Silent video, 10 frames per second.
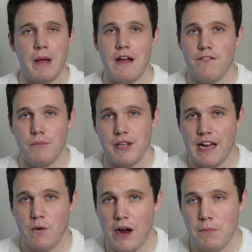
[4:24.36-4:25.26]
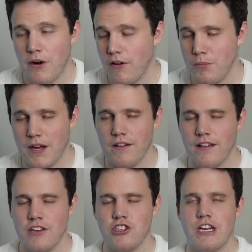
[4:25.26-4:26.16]
to Matt from DIY Perks because
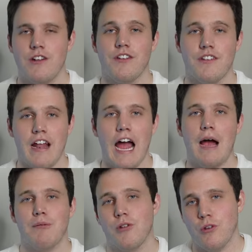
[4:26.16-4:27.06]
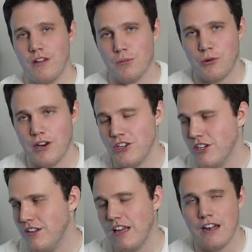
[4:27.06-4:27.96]
his channel is an absolute
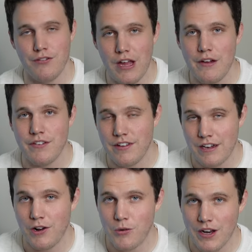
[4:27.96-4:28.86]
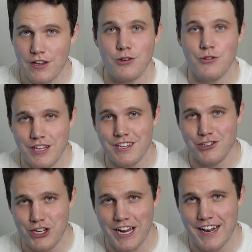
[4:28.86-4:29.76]
inspiration, and if you haven't seen it already, you need
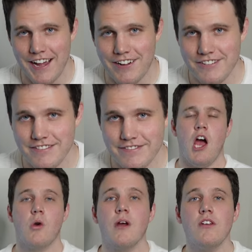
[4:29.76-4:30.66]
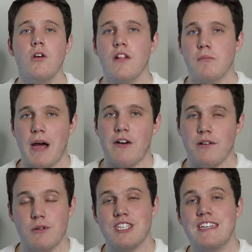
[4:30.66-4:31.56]
to check it out. A quick note on the
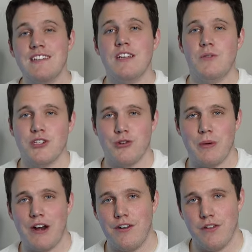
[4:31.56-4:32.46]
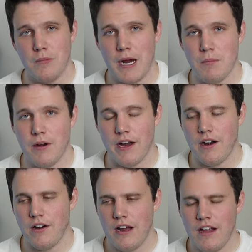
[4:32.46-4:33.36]
battery, which is the original battery from the MacBook
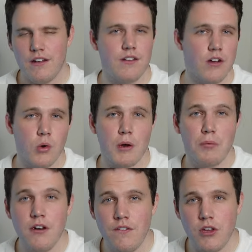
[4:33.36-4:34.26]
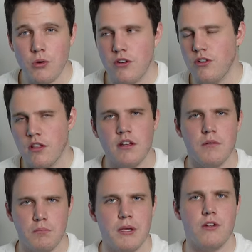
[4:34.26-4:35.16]
Air, and a quick preview into
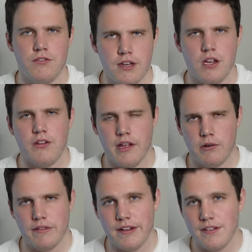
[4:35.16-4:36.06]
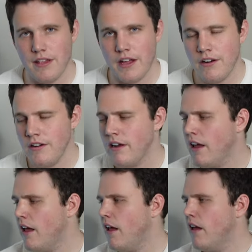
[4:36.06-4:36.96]
the build video that I'll release later.
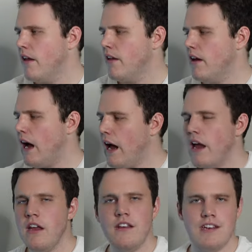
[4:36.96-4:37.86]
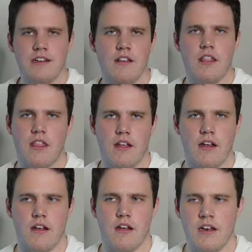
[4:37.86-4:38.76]
I didn't think